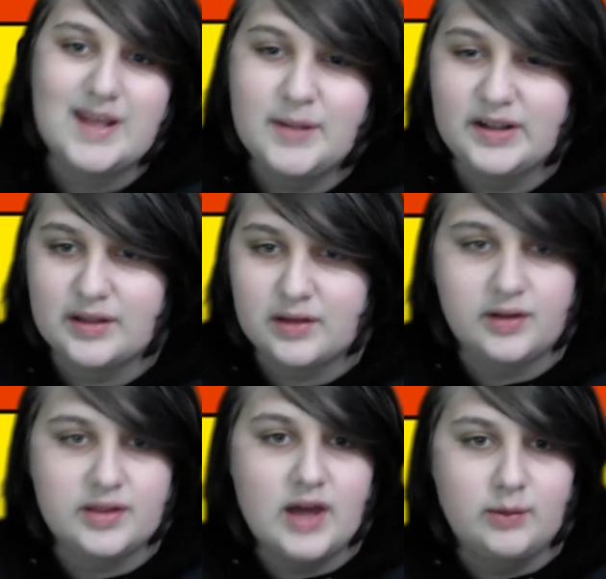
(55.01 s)
minutes to
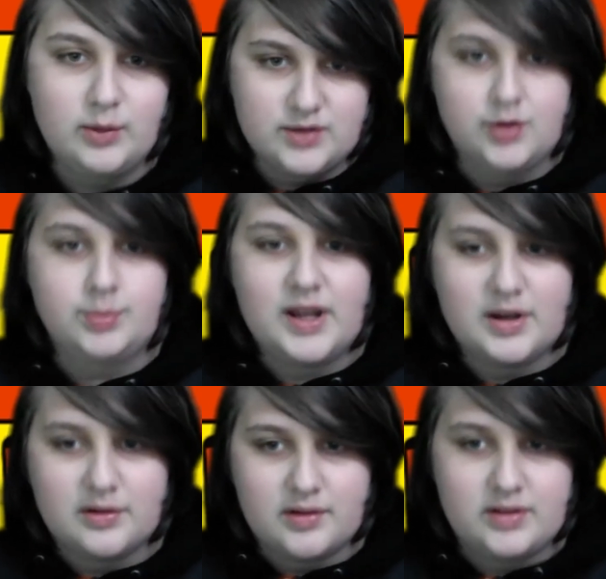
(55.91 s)
decide which of their
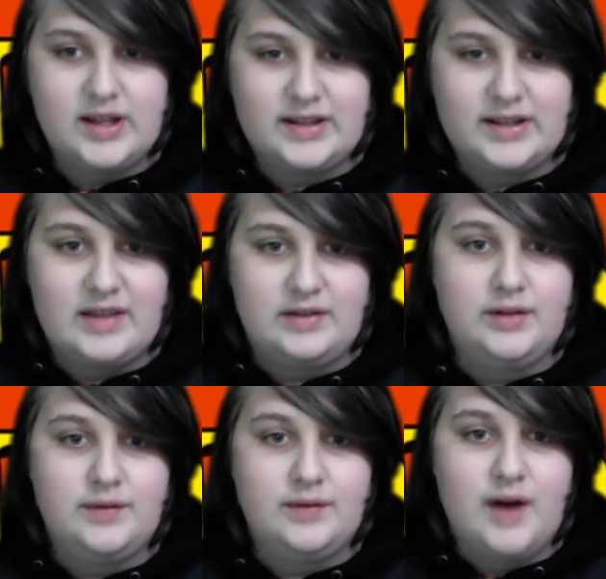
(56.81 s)
players to select as an
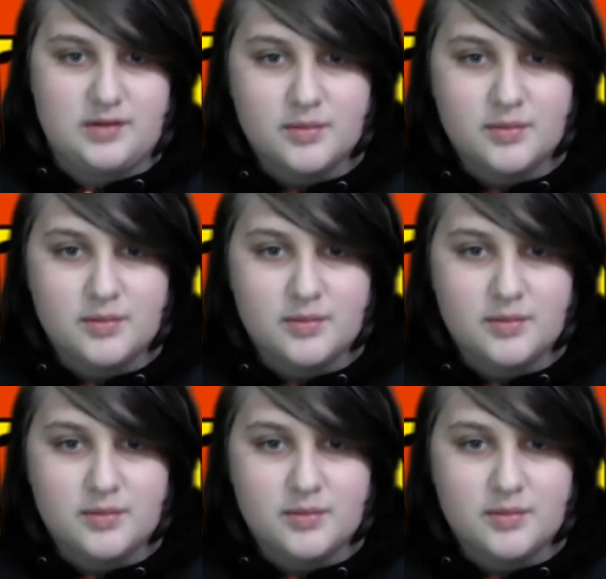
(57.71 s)
advisor.